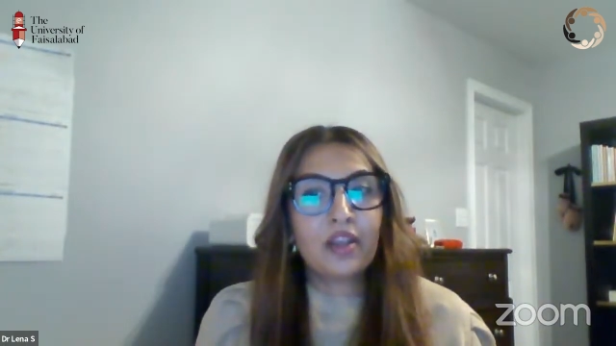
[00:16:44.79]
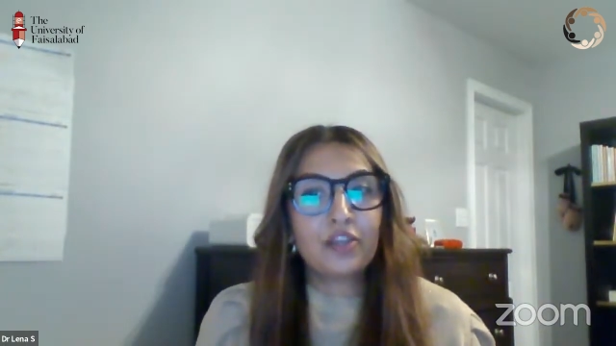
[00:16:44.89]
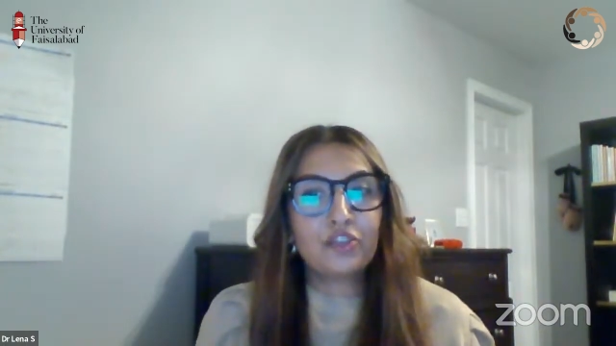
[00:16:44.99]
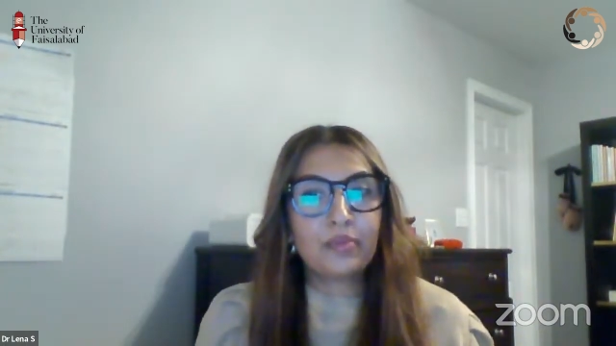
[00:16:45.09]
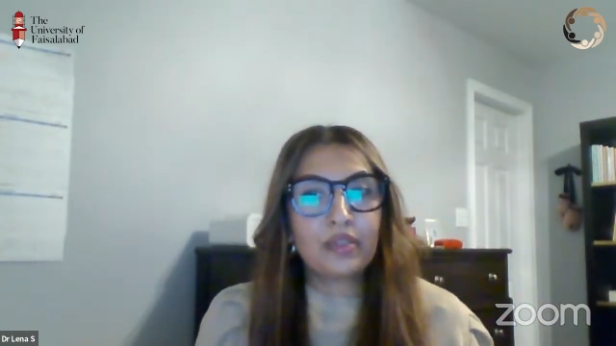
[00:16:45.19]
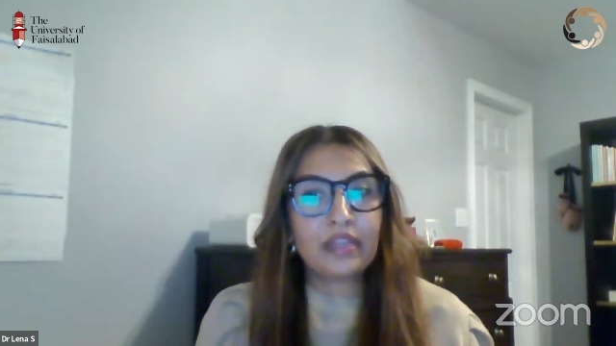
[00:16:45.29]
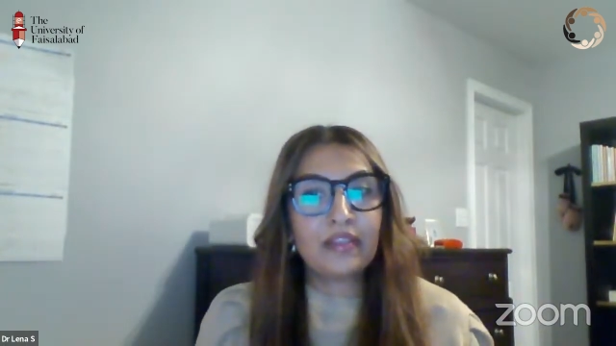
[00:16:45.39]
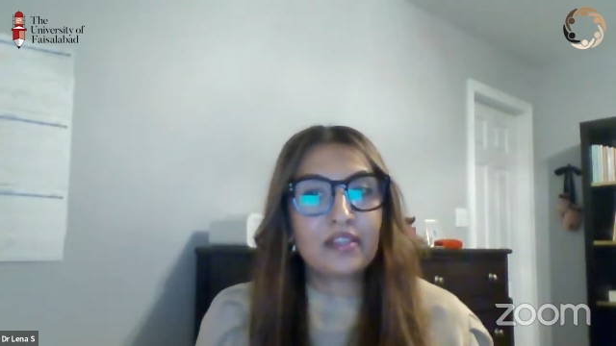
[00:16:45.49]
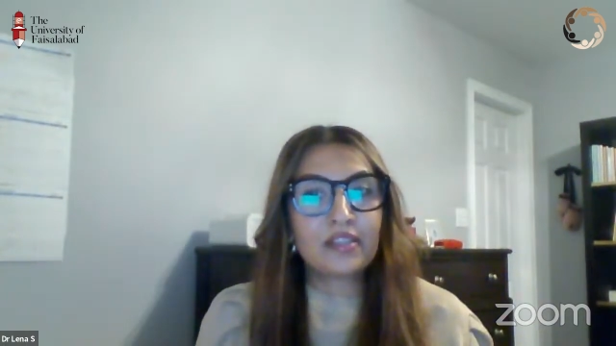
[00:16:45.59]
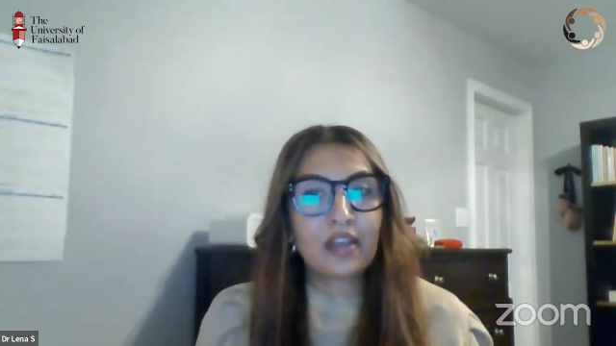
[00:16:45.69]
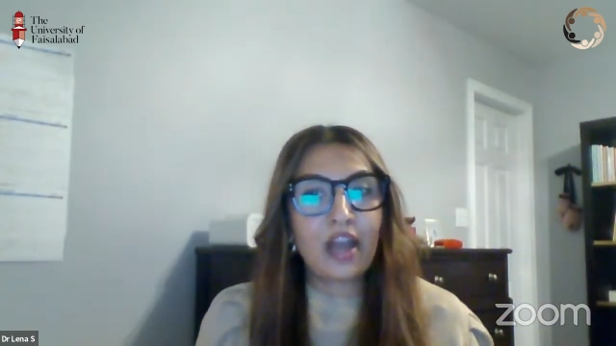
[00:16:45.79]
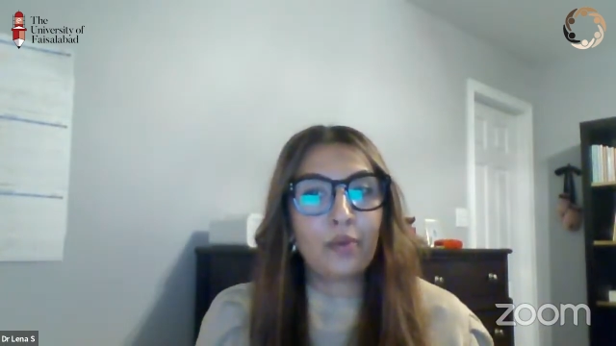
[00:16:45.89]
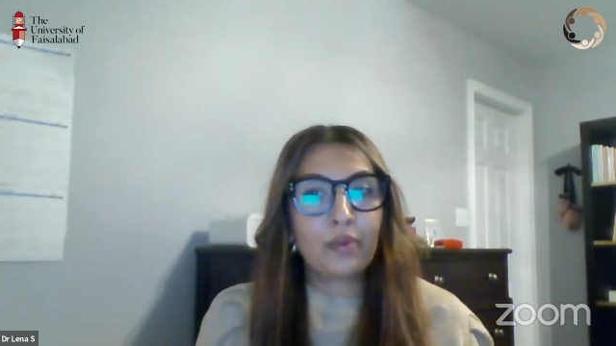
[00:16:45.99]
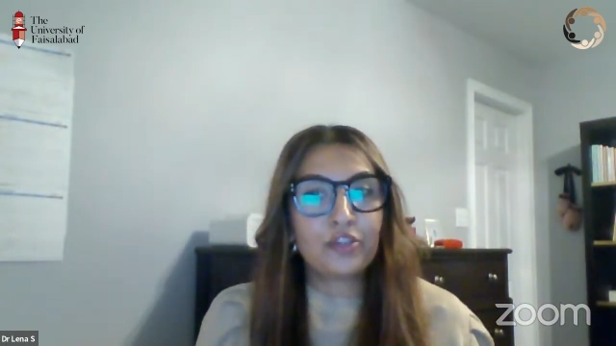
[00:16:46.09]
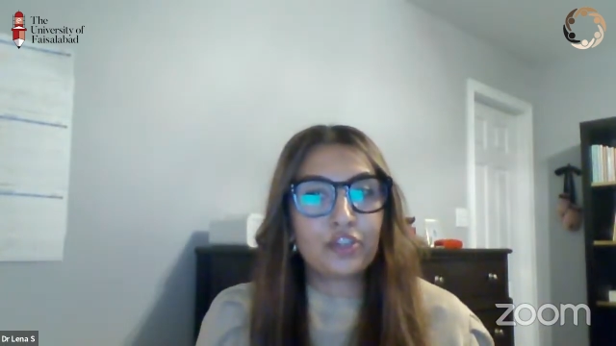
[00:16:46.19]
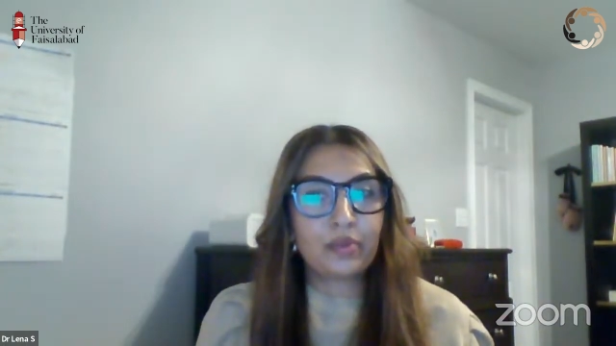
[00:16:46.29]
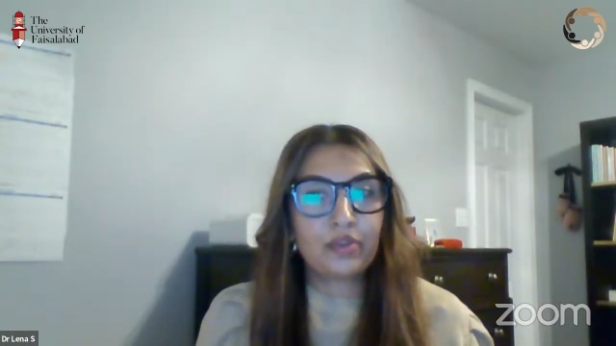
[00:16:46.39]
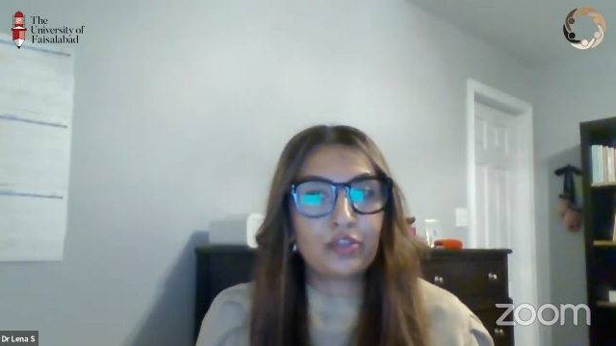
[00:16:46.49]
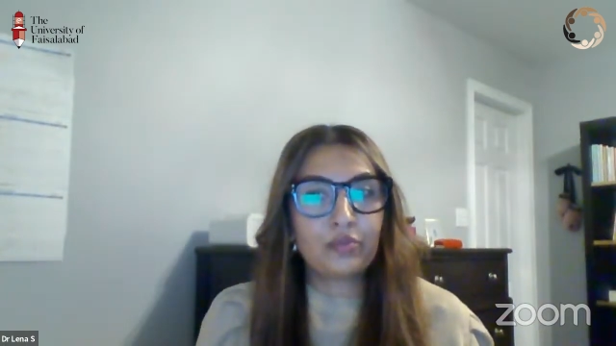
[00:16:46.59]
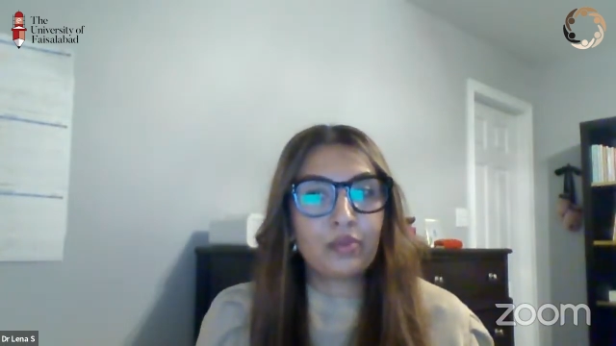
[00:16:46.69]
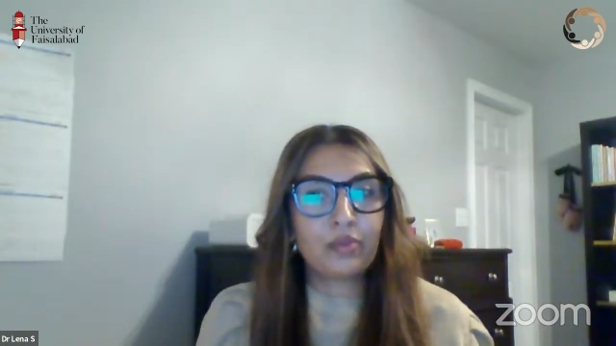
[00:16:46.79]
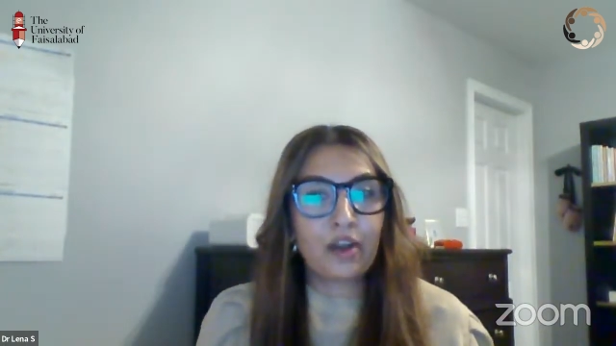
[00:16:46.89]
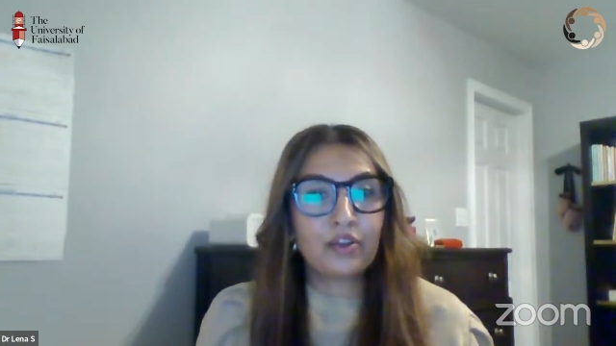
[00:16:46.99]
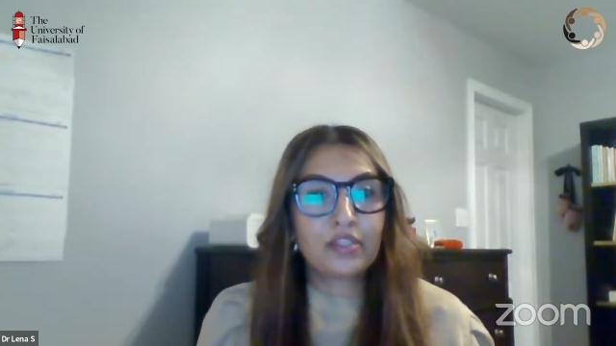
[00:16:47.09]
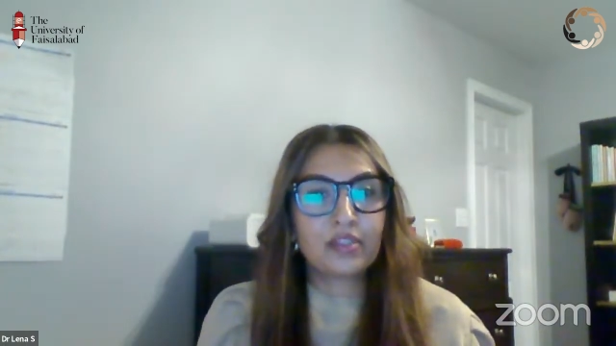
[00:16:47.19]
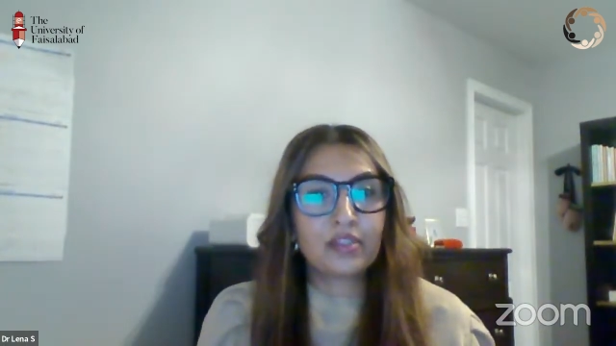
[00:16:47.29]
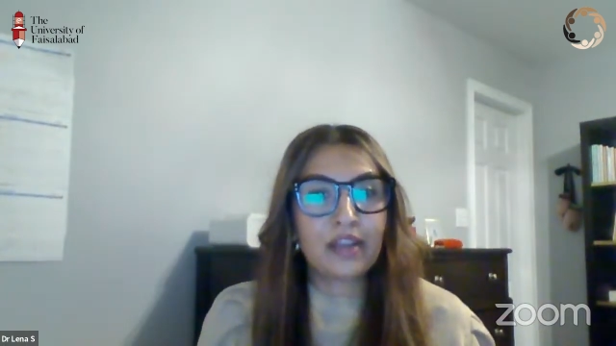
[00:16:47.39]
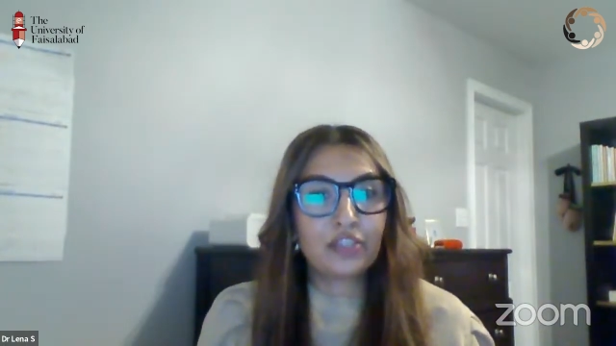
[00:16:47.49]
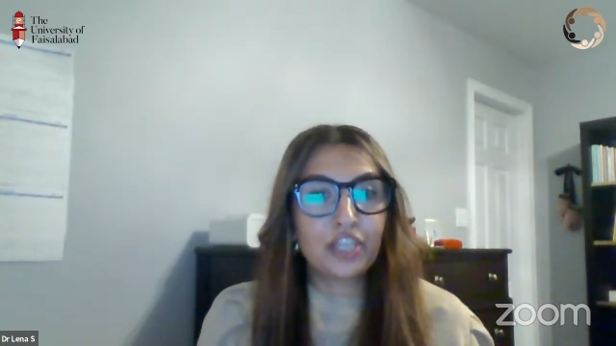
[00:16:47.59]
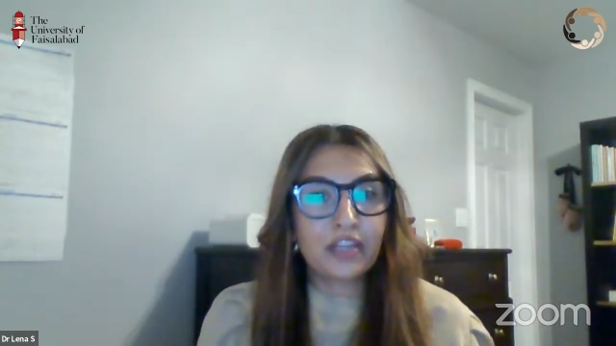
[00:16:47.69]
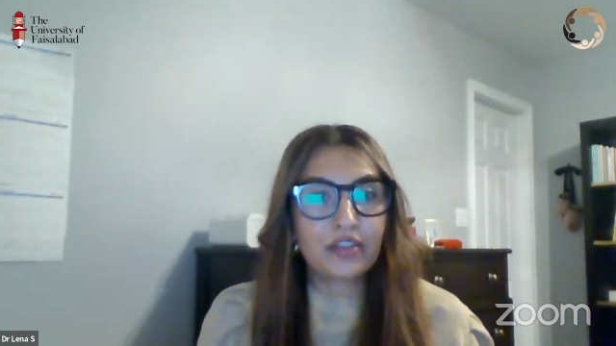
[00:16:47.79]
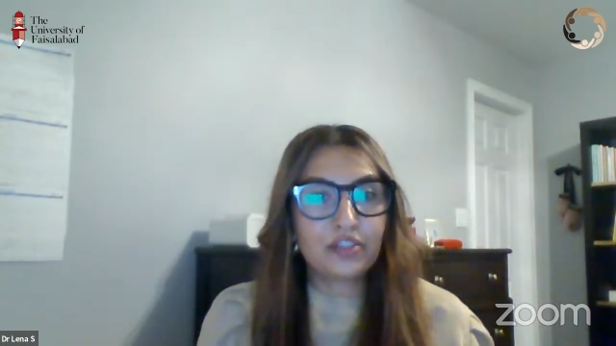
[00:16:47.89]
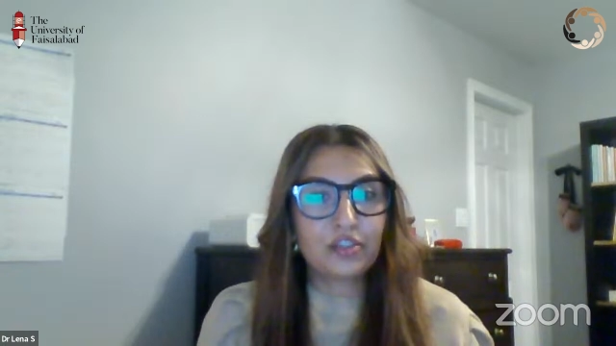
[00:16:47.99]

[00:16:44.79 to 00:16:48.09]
this is going to help contribute to broader societal change.